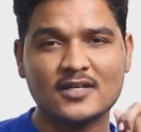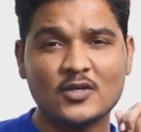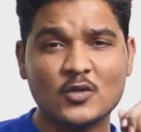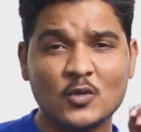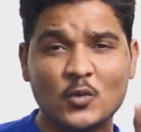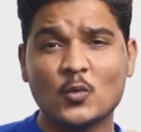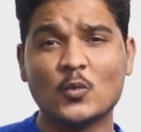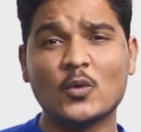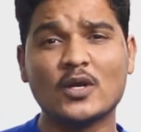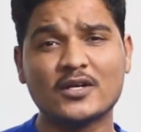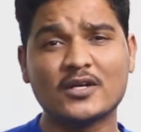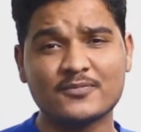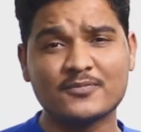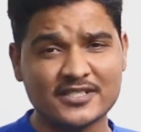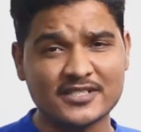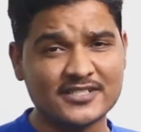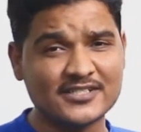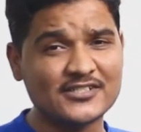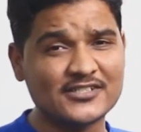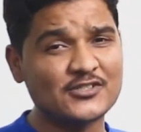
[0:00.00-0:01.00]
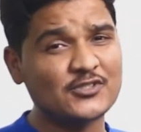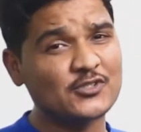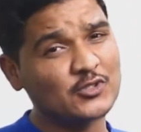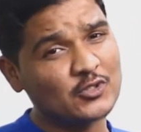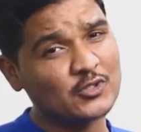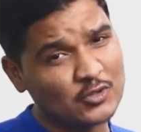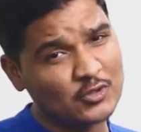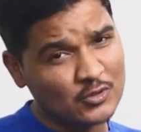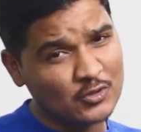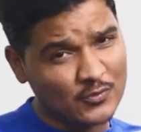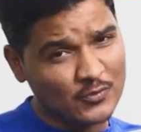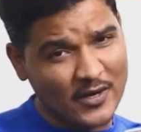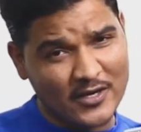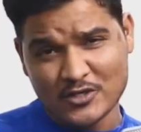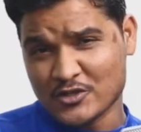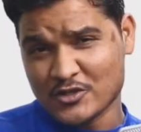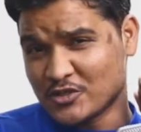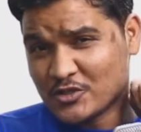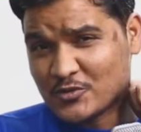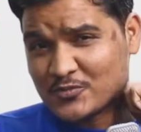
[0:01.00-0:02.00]
Welcome traders to my
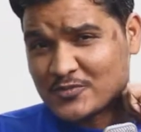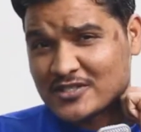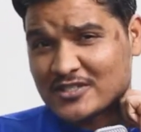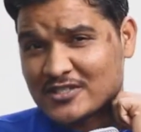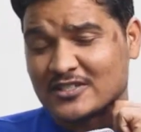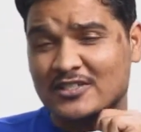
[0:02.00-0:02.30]
YouTube channel.